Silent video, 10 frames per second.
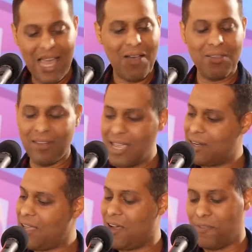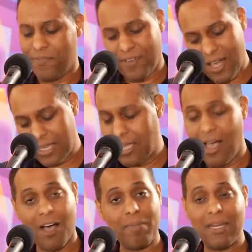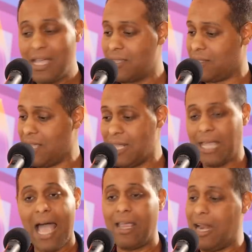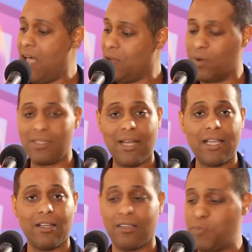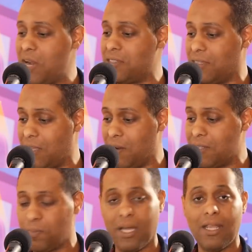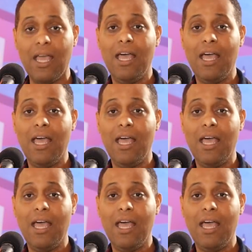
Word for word: now it's like, no, fuck y'all, man. There's and I don't even want to sound like conspiracy theorist, but